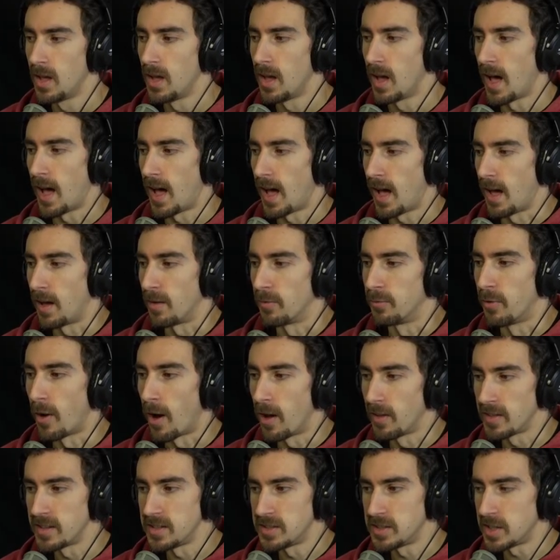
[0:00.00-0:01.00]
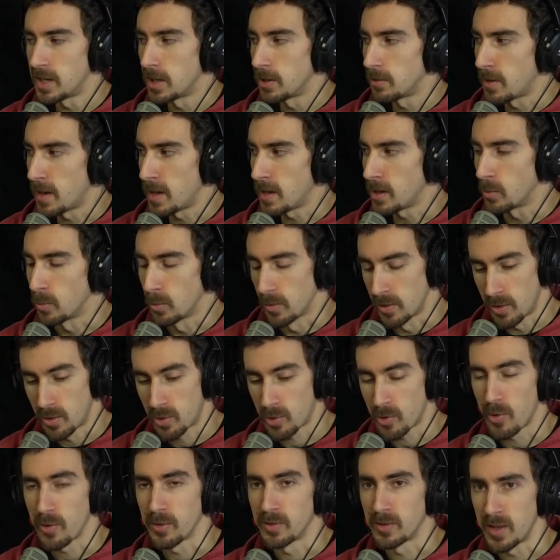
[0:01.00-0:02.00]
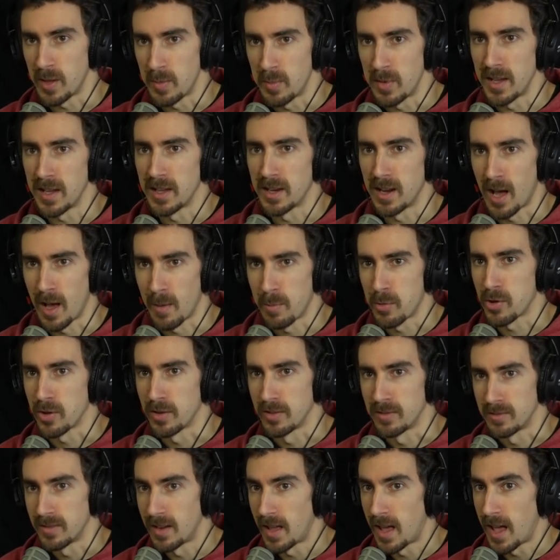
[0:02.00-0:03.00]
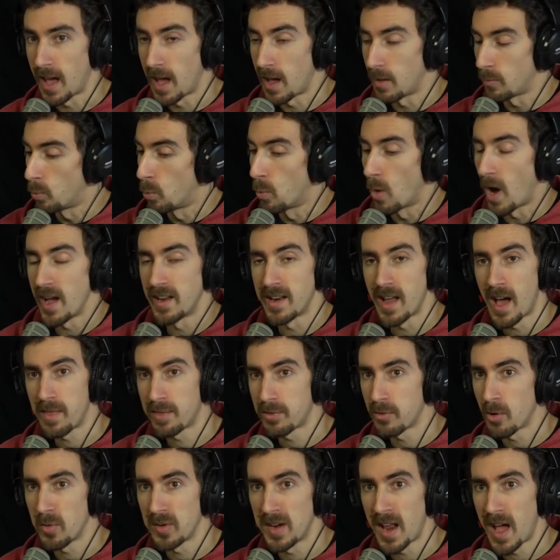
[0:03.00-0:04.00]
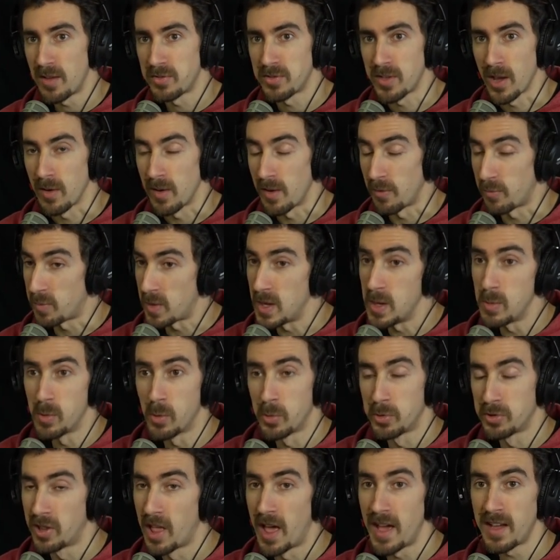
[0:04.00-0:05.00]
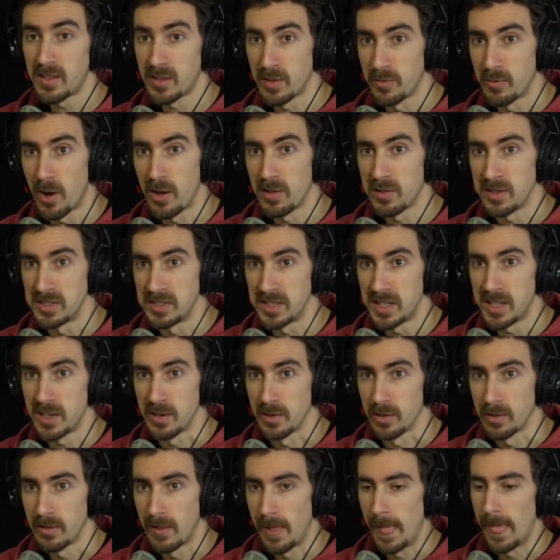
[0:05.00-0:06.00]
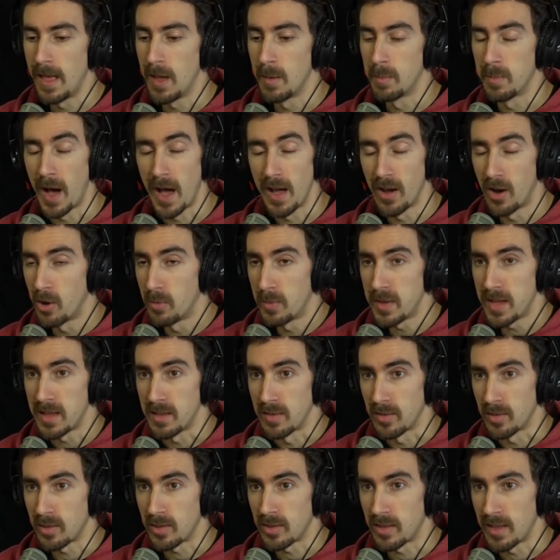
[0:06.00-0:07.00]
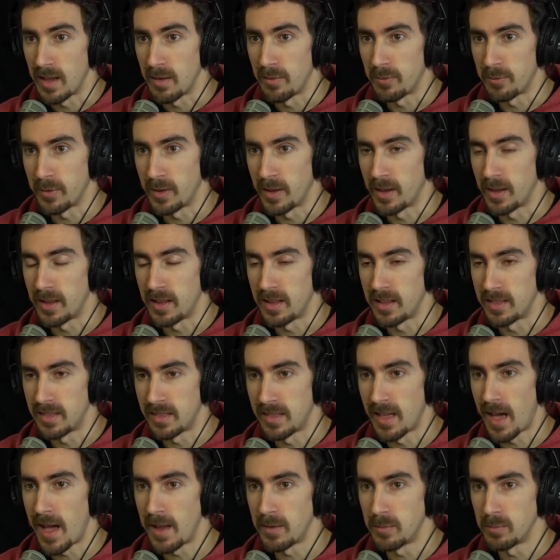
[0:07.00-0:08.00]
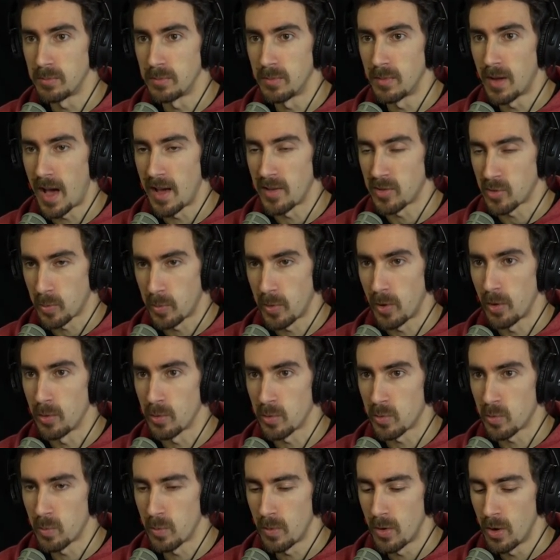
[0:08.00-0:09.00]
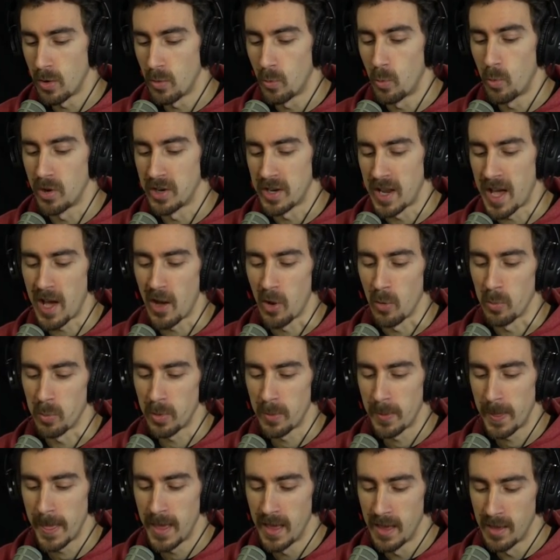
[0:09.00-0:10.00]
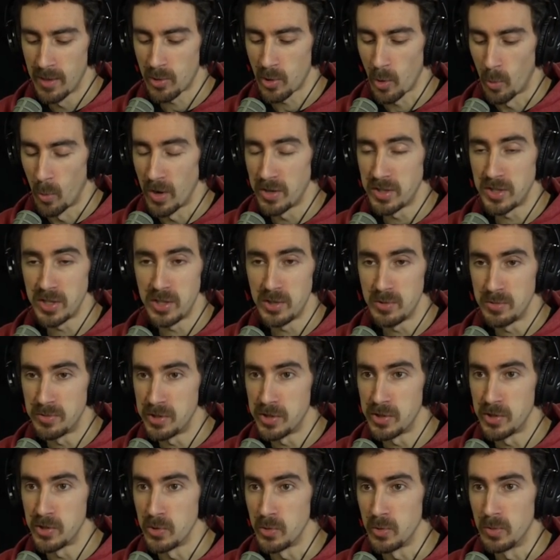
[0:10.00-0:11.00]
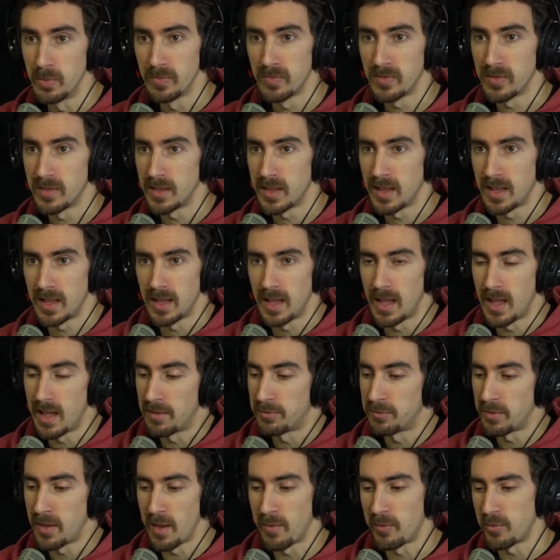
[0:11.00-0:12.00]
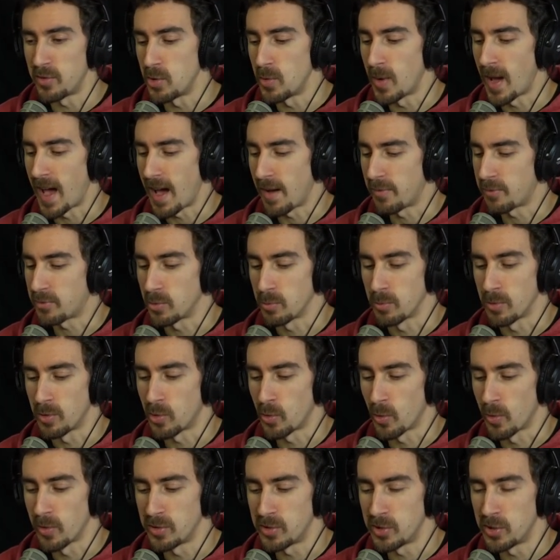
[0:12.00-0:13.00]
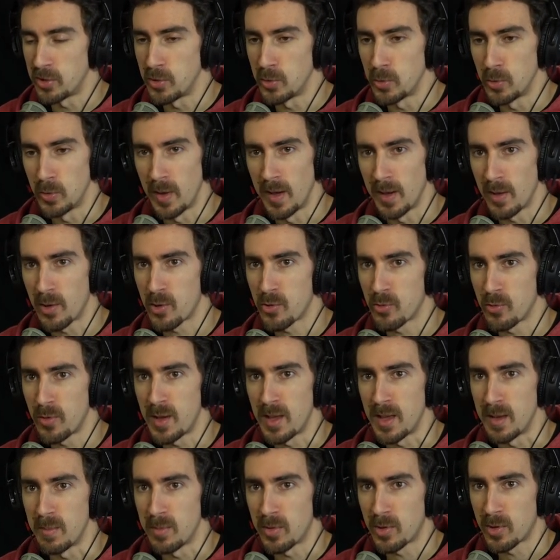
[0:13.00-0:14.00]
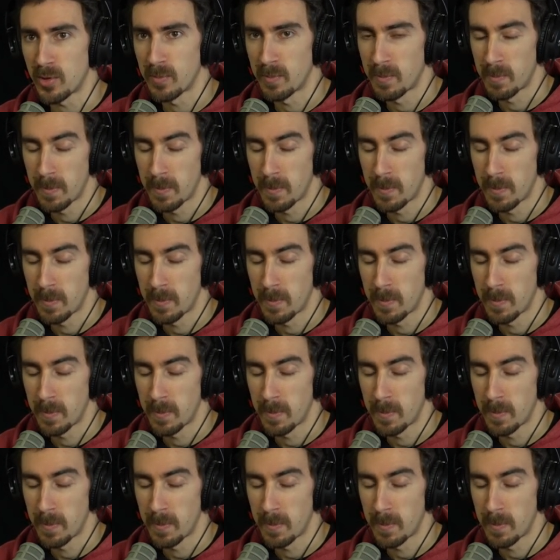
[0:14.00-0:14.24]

Volunteering would certainly be an option. Really? Why not throw it out there? If people would like to volunteer, by all means, if that, I suppose, would help. So what do you do if you have to resort to extremes?